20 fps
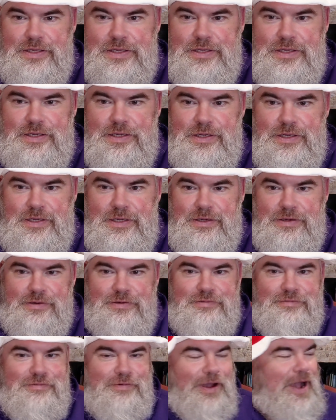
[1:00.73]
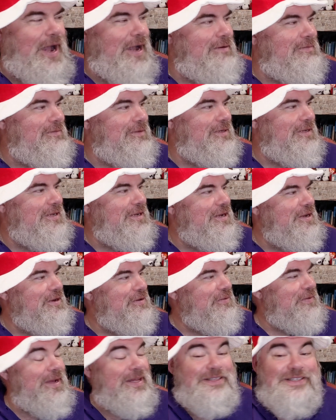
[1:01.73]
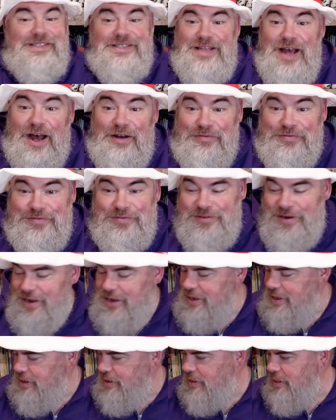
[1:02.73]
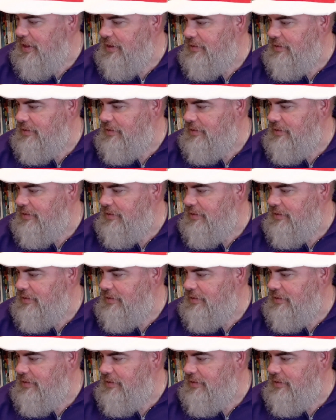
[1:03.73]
Tazzy. Read stuff. I got